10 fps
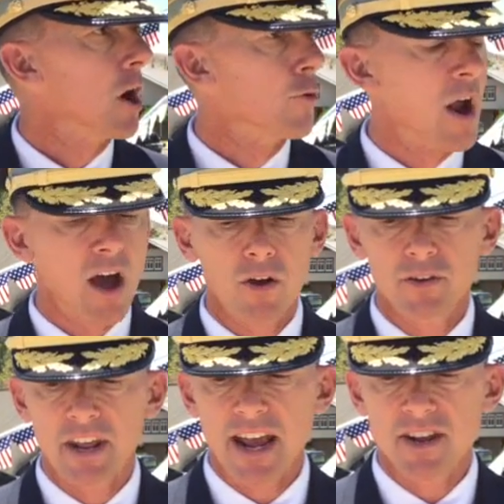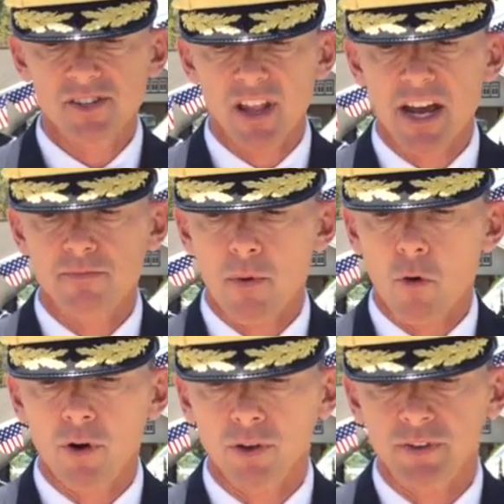around days like
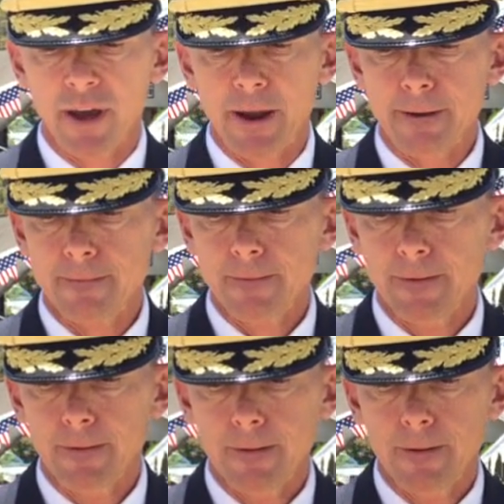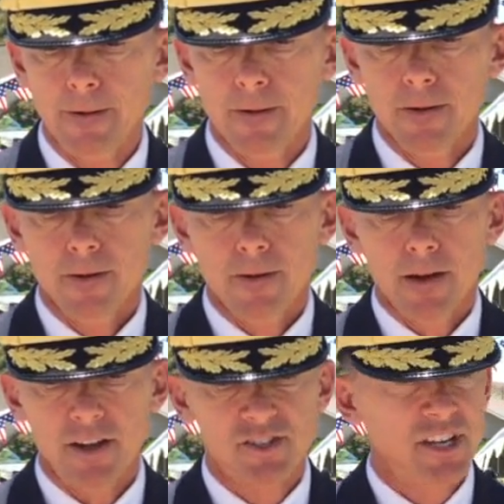Memorial Day,
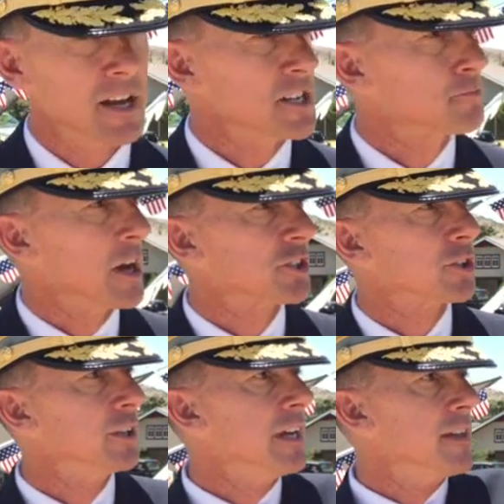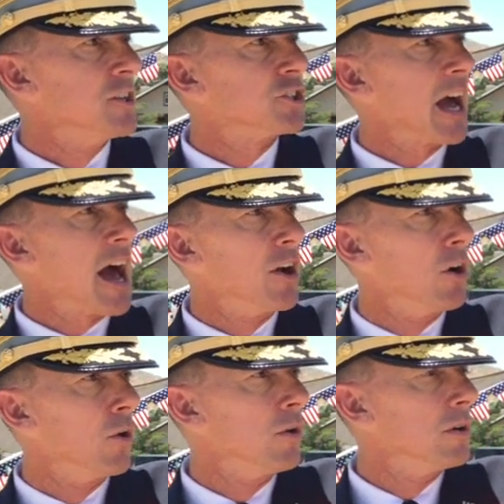especially in the
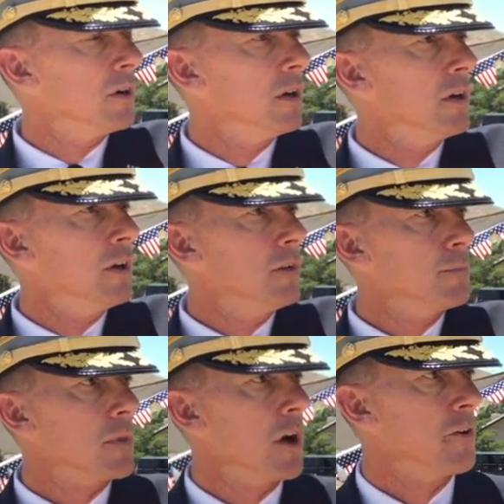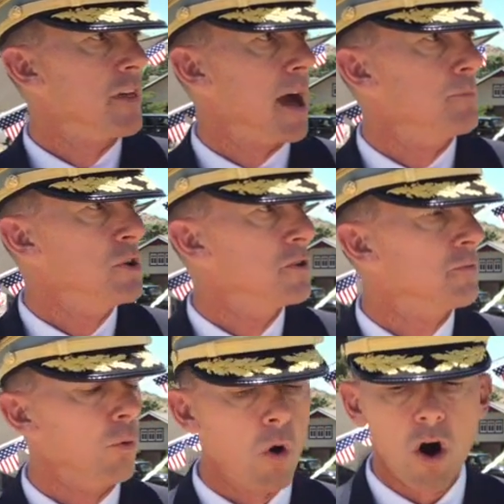shadow of that
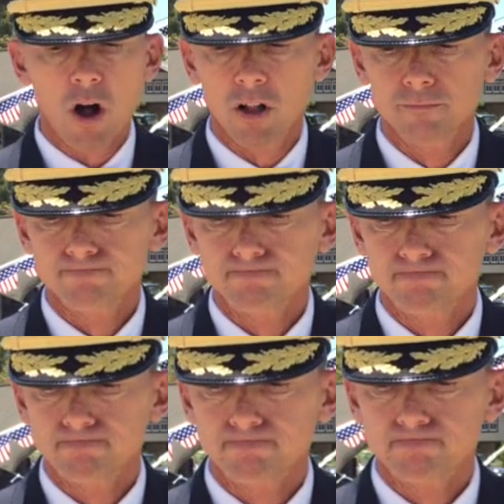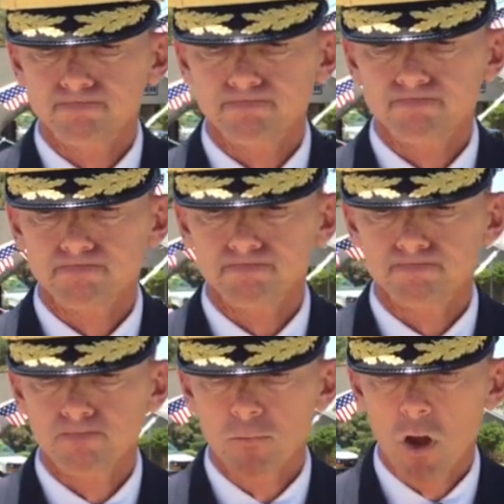beautiful wall.
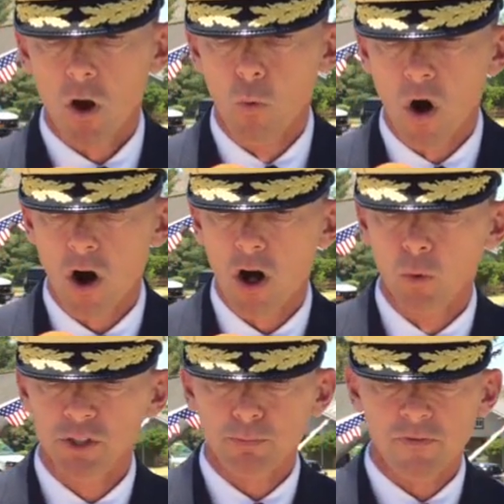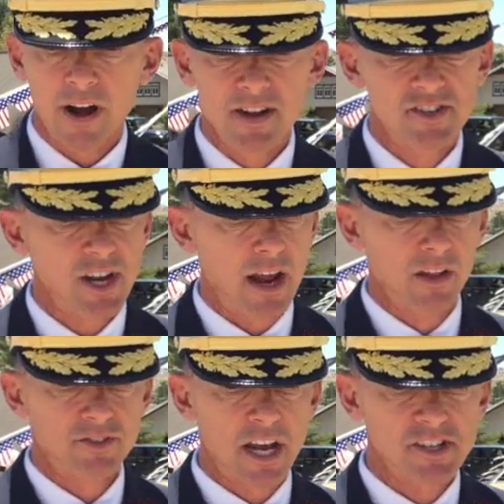A wall which provides
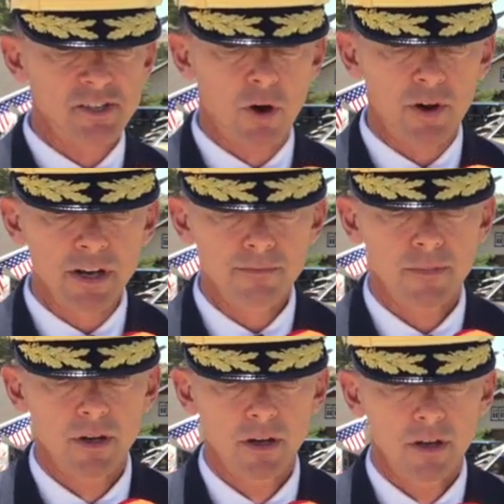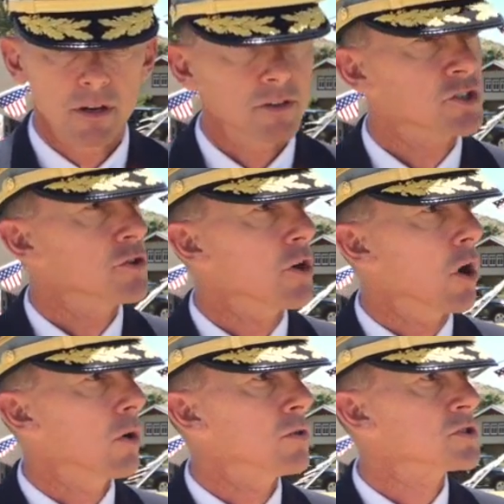silent testimony to
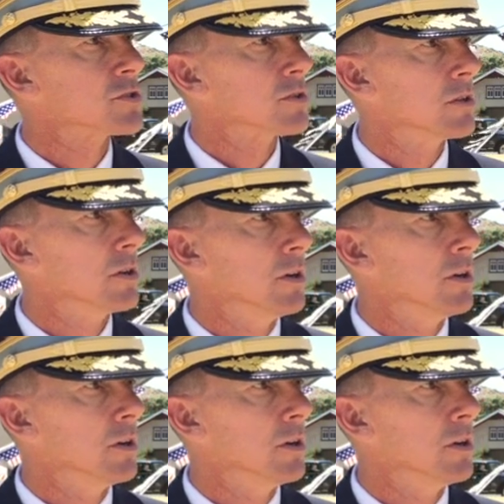those